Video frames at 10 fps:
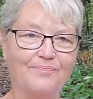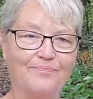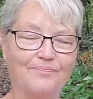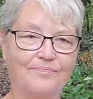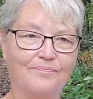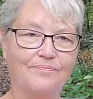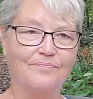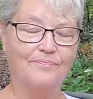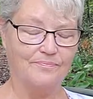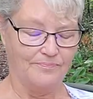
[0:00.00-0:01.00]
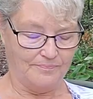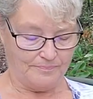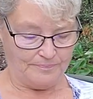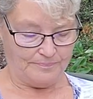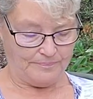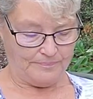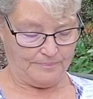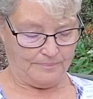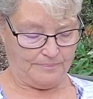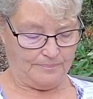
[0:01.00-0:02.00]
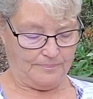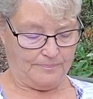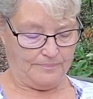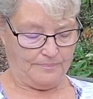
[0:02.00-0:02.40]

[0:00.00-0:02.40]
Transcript: No one is speaking in this clip.